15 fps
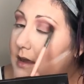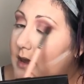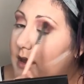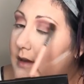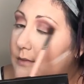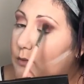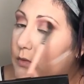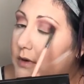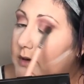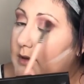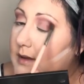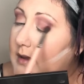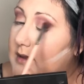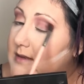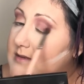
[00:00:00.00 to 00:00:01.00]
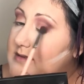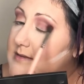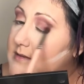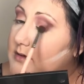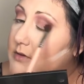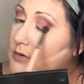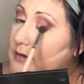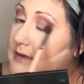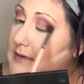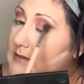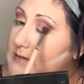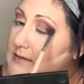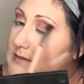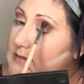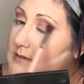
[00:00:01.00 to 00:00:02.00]
and work it into the
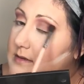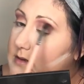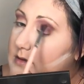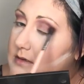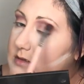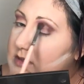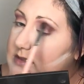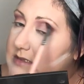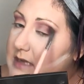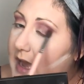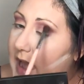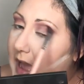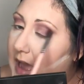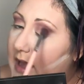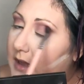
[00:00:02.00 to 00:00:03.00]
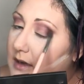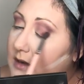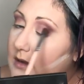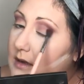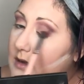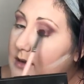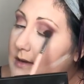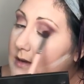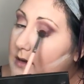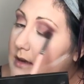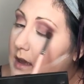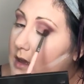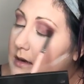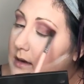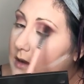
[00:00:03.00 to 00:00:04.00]
crease just to add
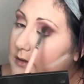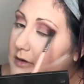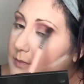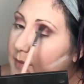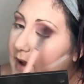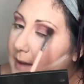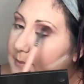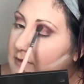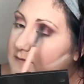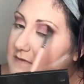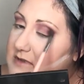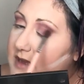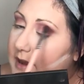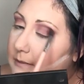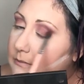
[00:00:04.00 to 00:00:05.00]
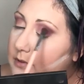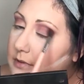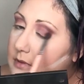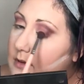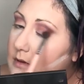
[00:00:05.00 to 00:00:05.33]
another pop of depth.